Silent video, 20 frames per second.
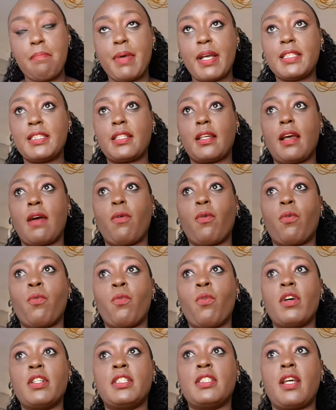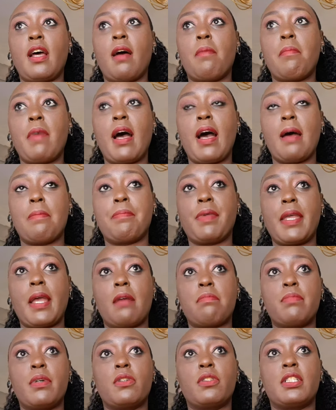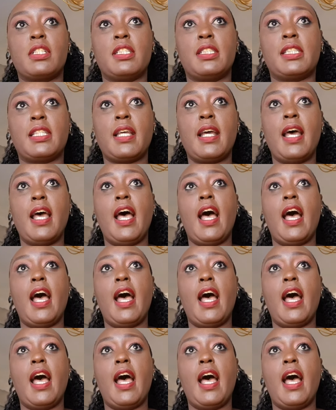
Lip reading: but what I'm happy about is